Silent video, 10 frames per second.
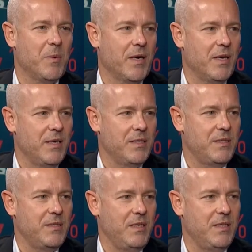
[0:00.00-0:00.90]
market
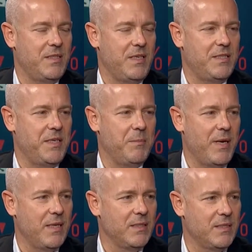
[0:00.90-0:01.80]
is, is it's
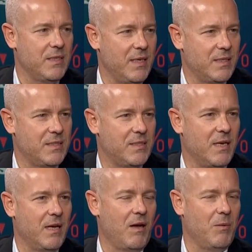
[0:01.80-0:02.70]
immense. It's
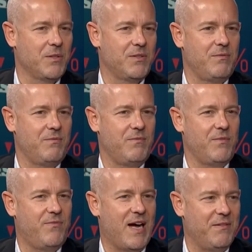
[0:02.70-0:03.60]
uh, almost
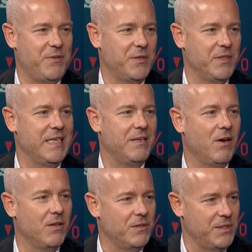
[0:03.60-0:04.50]
$5 trillion.
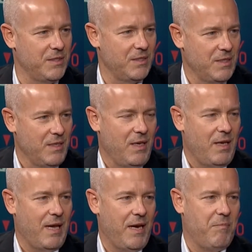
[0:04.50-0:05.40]

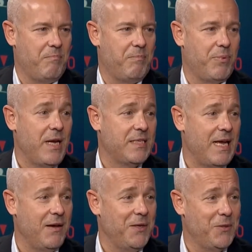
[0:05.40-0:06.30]
And it breaks
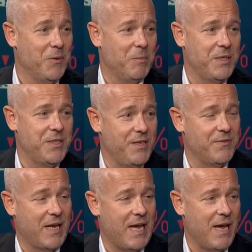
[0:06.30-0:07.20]
down into a bunch of
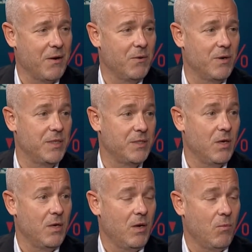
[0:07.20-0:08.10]
different categories.
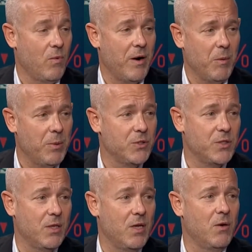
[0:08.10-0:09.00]
Wearables
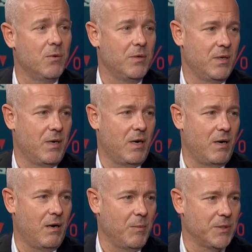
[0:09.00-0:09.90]
alone
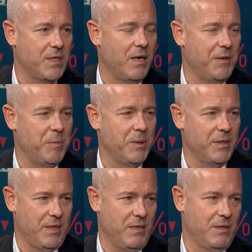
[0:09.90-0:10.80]
are almost $100 billion